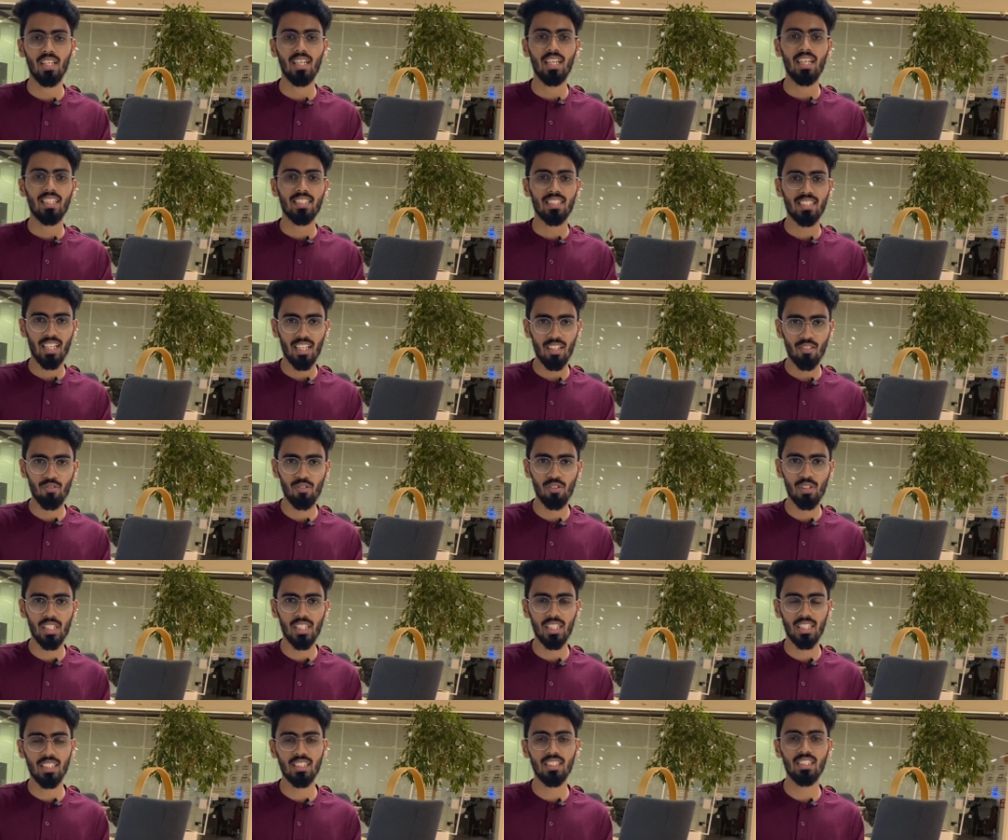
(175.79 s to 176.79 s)

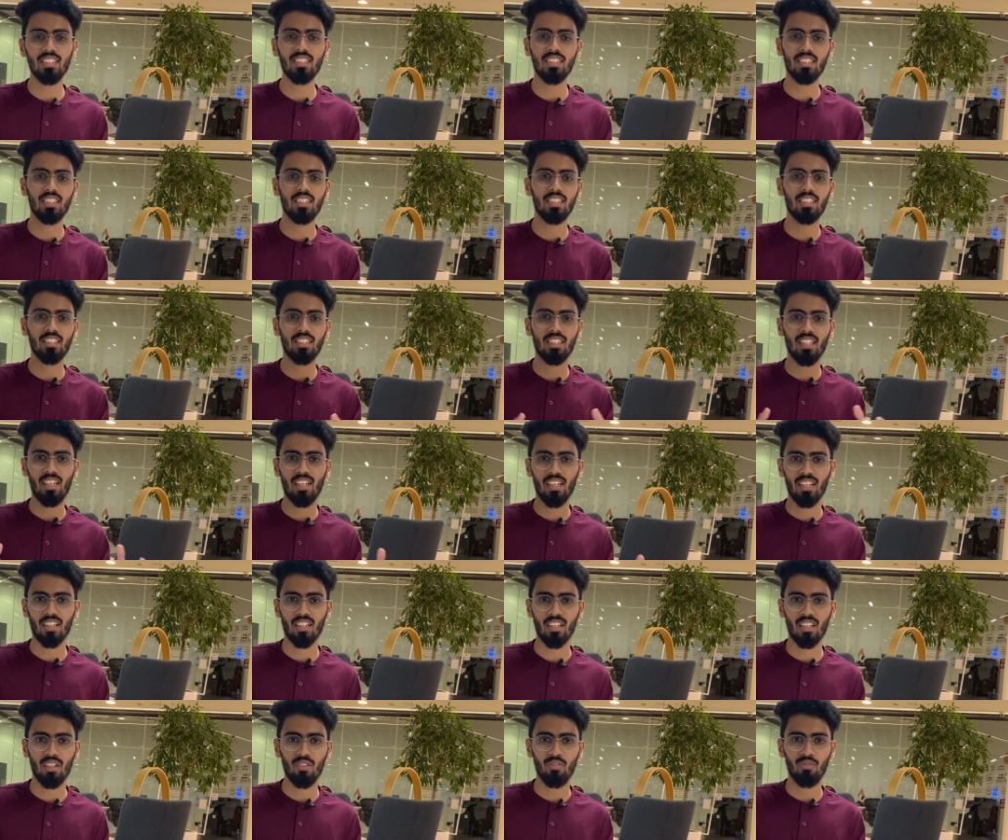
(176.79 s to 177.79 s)
Thankfully, in this digital
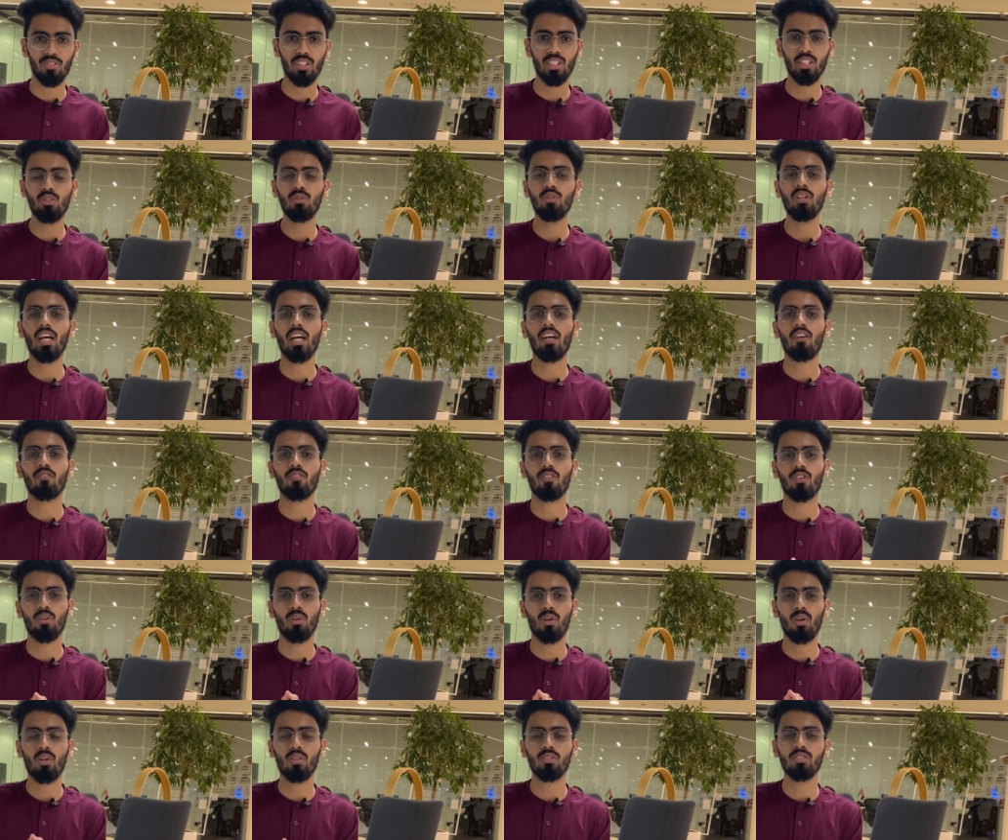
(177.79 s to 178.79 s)
era, we do have
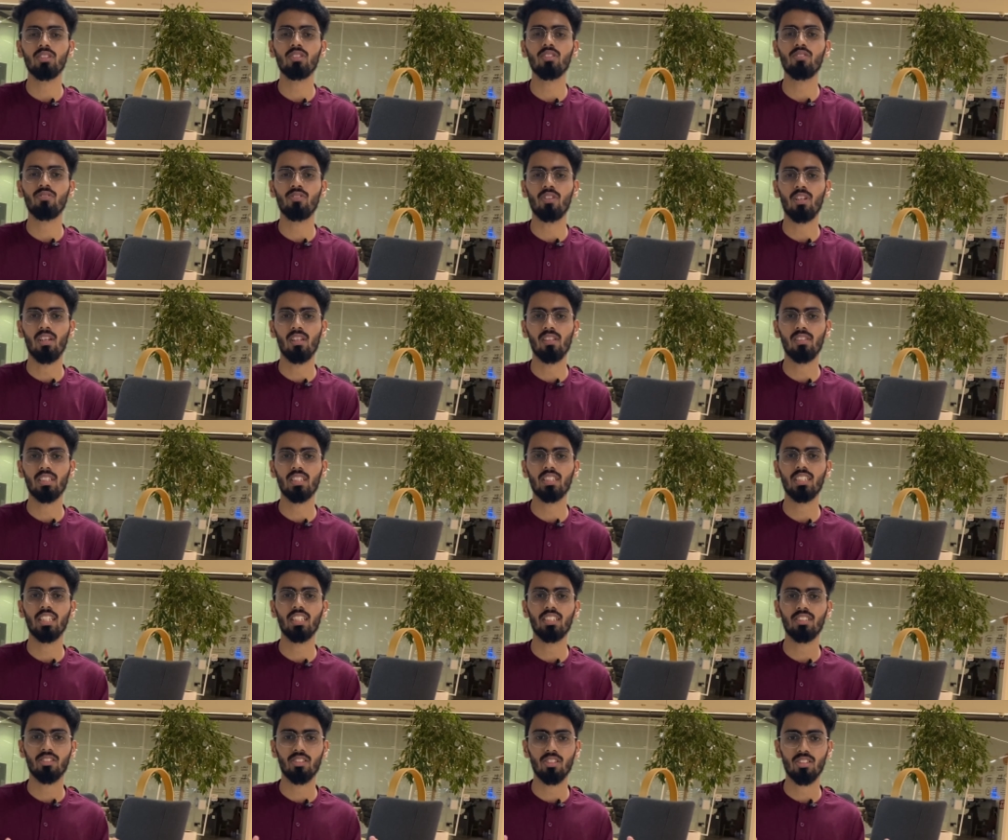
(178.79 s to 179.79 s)
lots of
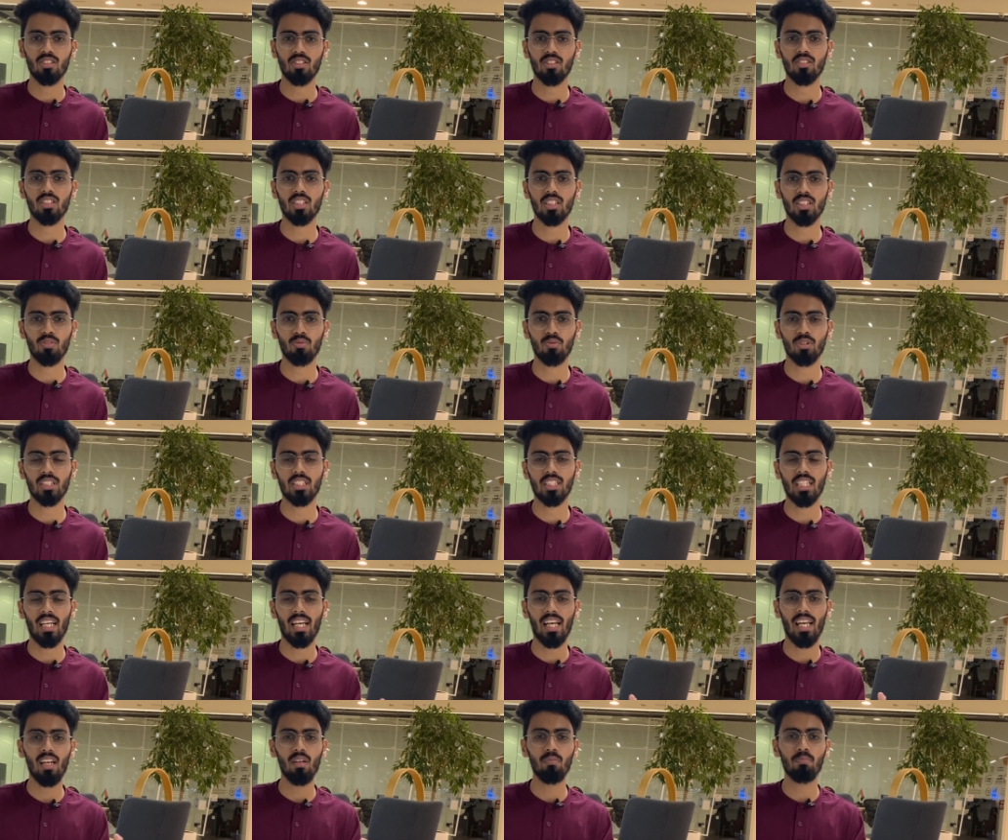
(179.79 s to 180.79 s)
alternate resources which
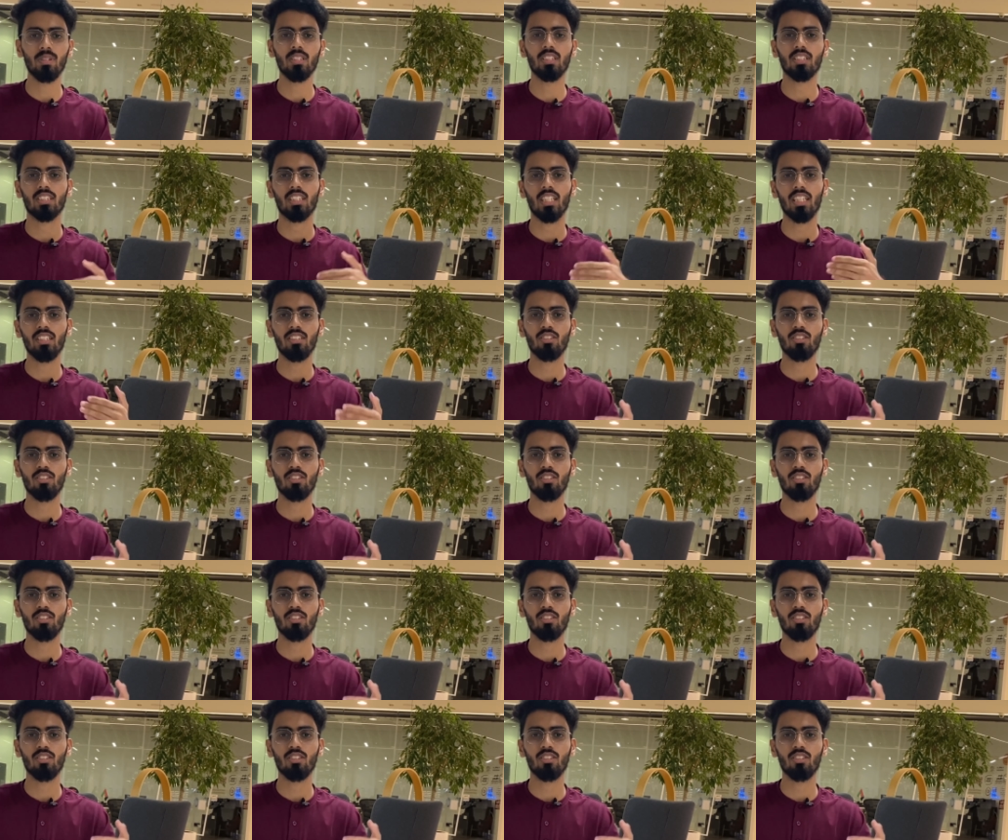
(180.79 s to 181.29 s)
help us get